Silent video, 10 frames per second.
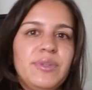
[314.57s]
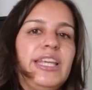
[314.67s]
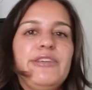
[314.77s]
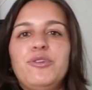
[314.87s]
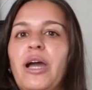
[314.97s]

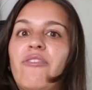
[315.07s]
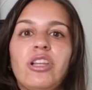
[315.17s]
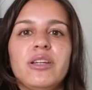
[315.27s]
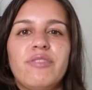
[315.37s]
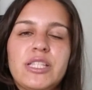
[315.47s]
If you have a
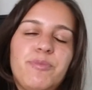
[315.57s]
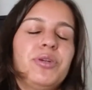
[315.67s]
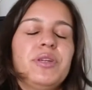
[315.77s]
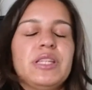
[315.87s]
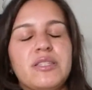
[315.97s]
lot of
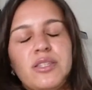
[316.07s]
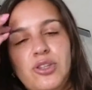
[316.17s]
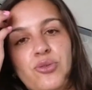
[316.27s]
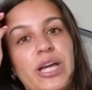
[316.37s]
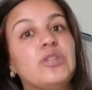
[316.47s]
experience,
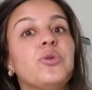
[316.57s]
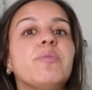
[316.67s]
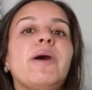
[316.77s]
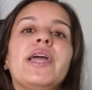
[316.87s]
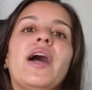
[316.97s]
you can do it
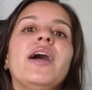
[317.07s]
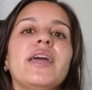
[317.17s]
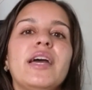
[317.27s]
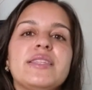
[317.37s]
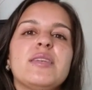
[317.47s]
by eye
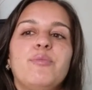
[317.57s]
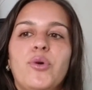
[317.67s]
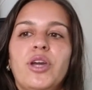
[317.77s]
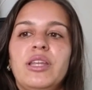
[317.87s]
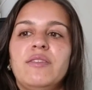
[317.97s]
at some
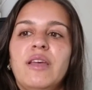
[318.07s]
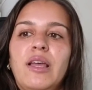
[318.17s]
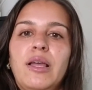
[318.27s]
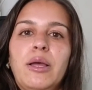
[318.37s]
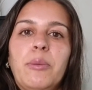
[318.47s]
point,
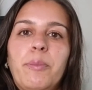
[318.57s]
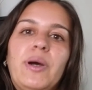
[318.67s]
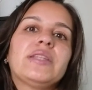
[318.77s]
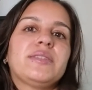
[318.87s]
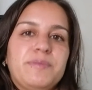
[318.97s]

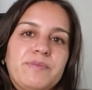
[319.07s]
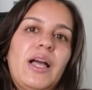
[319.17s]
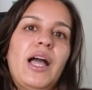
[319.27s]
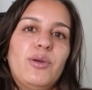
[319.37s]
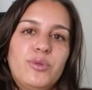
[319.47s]
but
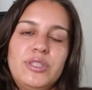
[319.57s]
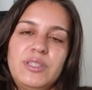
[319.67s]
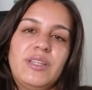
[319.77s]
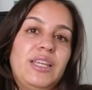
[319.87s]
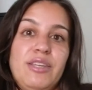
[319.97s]
I would,
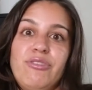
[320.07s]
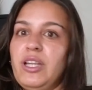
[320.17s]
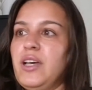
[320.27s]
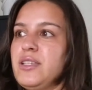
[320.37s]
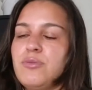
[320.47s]
even
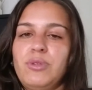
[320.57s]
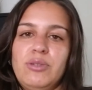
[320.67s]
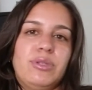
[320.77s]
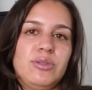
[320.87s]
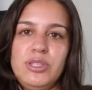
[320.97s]
as we
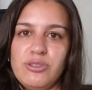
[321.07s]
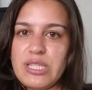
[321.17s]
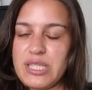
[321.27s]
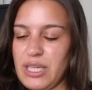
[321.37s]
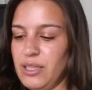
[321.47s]
use a
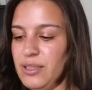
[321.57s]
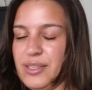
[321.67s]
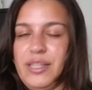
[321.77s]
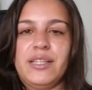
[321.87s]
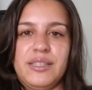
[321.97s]
scale,
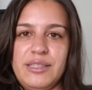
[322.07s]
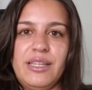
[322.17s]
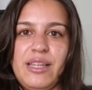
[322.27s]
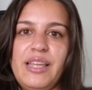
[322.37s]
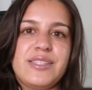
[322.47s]
like
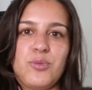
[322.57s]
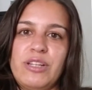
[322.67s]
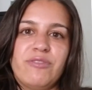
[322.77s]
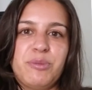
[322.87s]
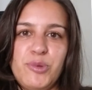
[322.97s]
it's one
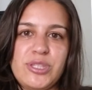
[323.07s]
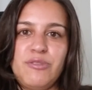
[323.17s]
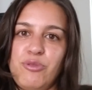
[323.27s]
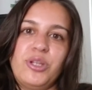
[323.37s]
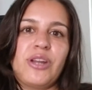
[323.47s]
of the most,
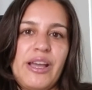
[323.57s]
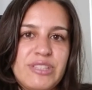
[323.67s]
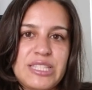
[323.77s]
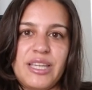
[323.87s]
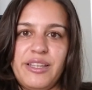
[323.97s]
if we don't have a
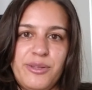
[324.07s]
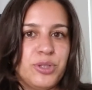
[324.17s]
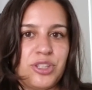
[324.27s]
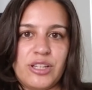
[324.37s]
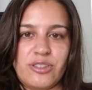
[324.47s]
scale, we're
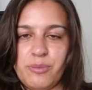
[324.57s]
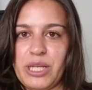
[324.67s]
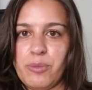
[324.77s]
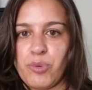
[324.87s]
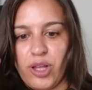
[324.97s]
not going to make
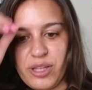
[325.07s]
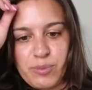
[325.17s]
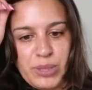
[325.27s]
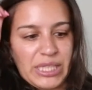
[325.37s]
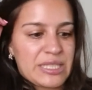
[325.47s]
a product
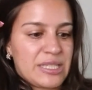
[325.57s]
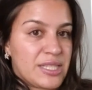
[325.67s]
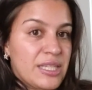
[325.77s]
because it's